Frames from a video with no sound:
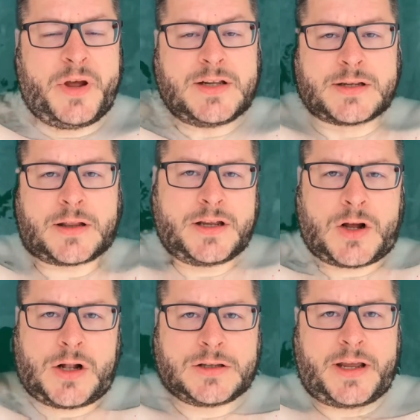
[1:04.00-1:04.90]
basically
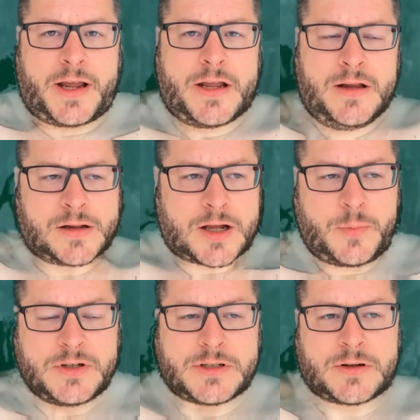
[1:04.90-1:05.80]
all day
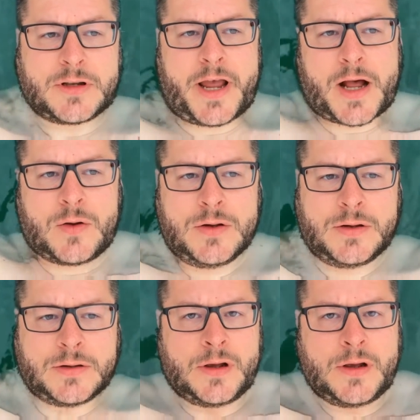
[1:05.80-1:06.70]
up until now.
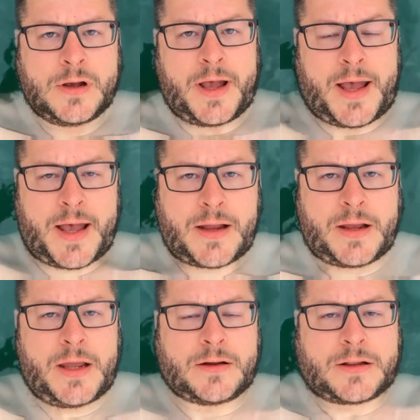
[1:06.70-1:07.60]
At
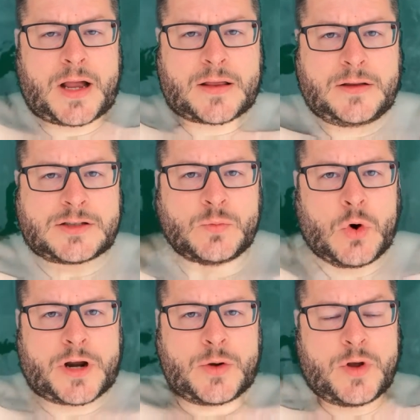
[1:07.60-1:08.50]
8 o'clock this
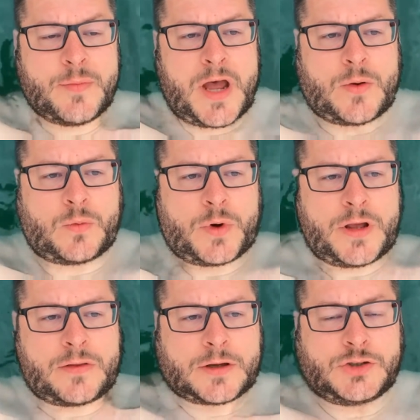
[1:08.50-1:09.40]
morning, we met
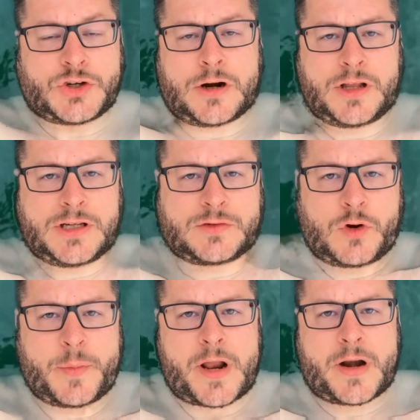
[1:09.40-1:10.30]
with a journalist
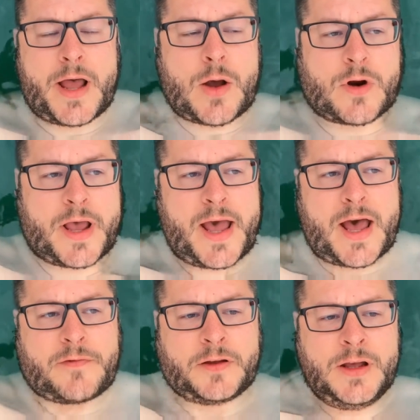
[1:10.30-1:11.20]
for about an hour and a
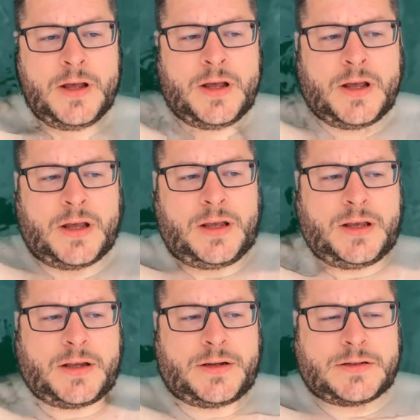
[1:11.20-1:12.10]
half.
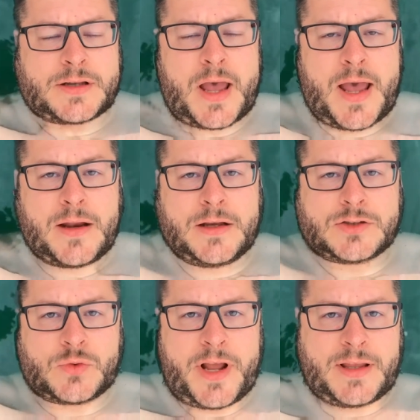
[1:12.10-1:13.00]
He is an
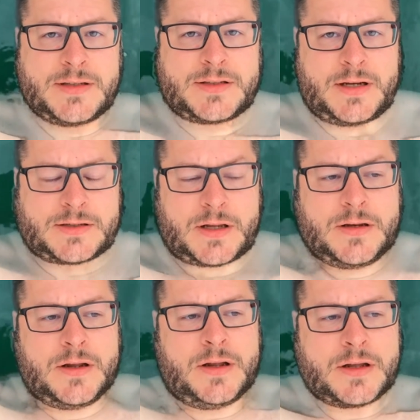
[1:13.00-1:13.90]
Israeli
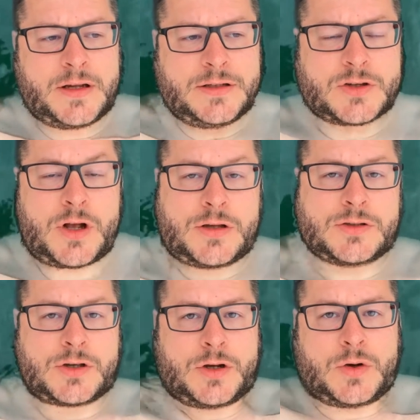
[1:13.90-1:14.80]
citizen. He's
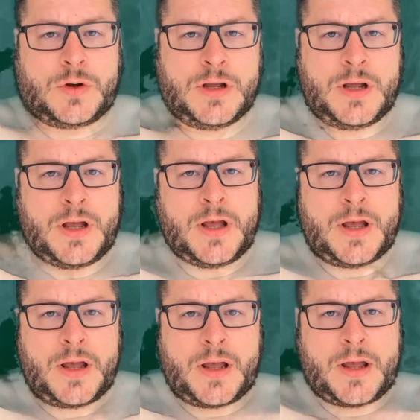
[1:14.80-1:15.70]
also
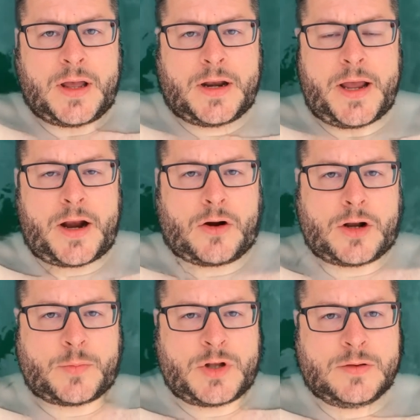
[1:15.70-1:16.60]
an
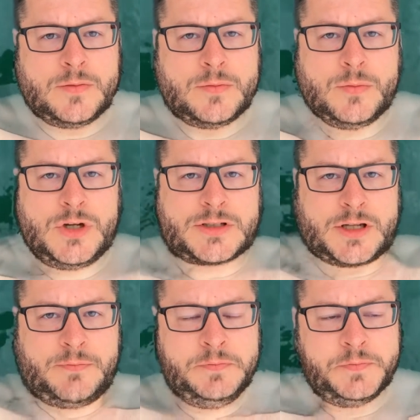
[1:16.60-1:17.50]
Arab
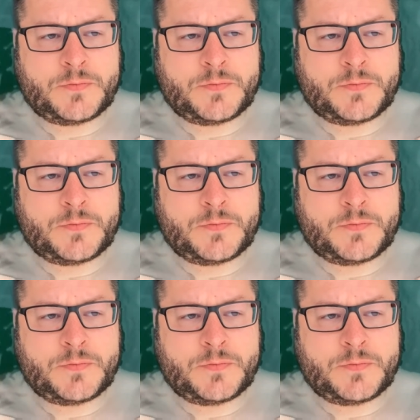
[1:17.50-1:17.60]
Muslim.